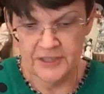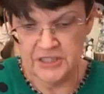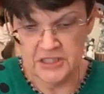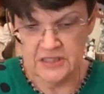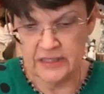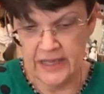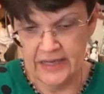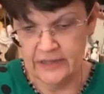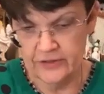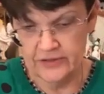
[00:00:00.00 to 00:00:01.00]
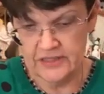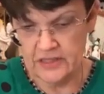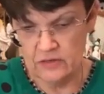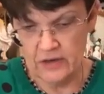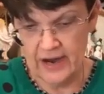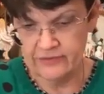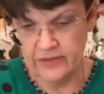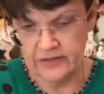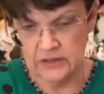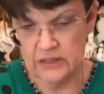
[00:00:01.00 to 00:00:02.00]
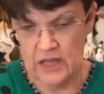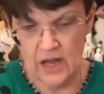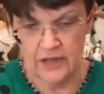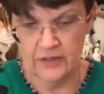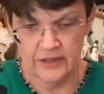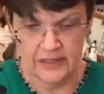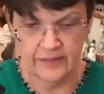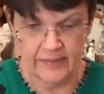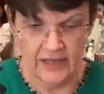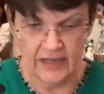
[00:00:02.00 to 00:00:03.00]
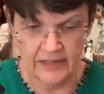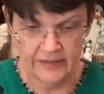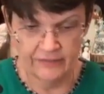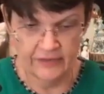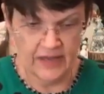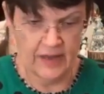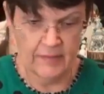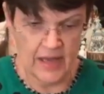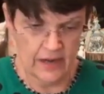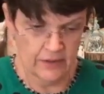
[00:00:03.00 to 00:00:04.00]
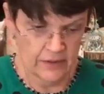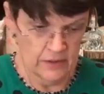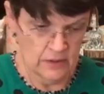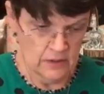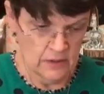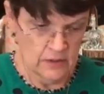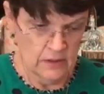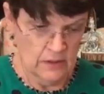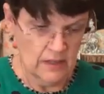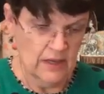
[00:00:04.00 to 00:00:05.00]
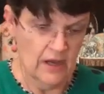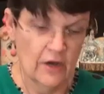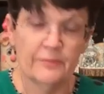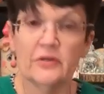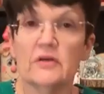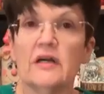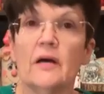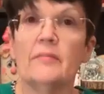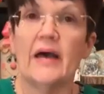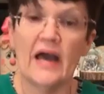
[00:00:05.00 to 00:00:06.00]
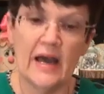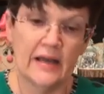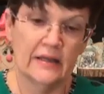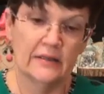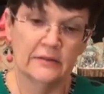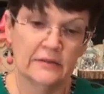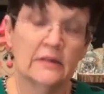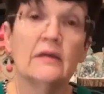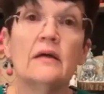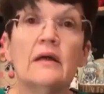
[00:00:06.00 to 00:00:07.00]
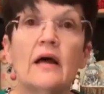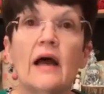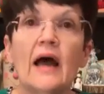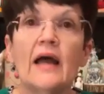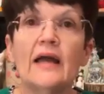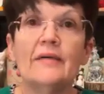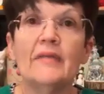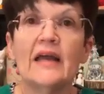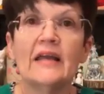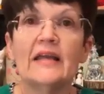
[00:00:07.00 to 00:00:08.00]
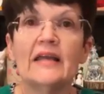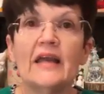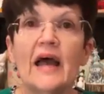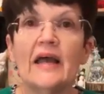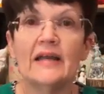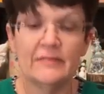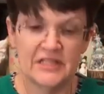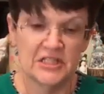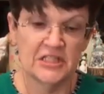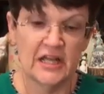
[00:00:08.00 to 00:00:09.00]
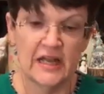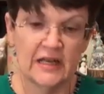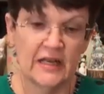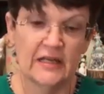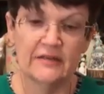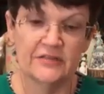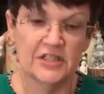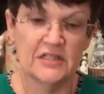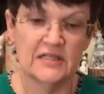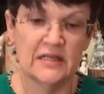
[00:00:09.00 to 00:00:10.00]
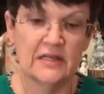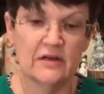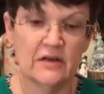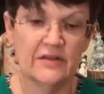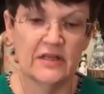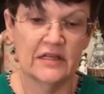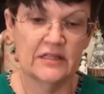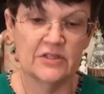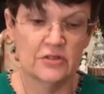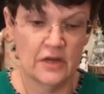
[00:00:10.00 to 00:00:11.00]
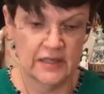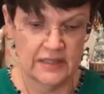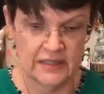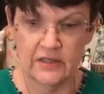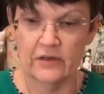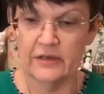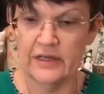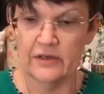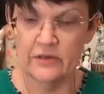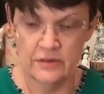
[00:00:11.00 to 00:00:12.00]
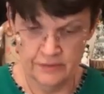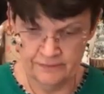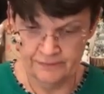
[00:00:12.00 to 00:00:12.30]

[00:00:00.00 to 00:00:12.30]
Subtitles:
watches later that's on Craft Around the Clock, or anybody for that matter, I hope you'll come back. Hey Manny, hey Miss Janet, if she's here. I think he's trying to get her here.